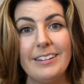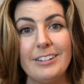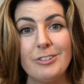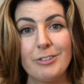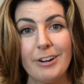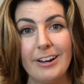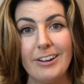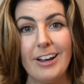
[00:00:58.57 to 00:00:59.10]

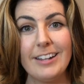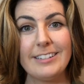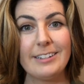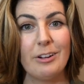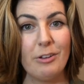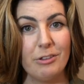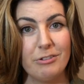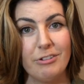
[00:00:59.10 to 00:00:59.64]
Try not to go
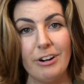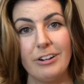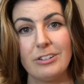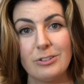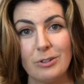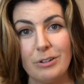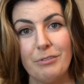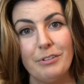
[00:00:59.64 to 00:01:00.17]
the
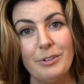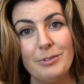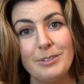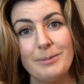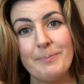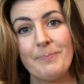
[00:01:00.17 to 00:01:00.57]
drugstore route.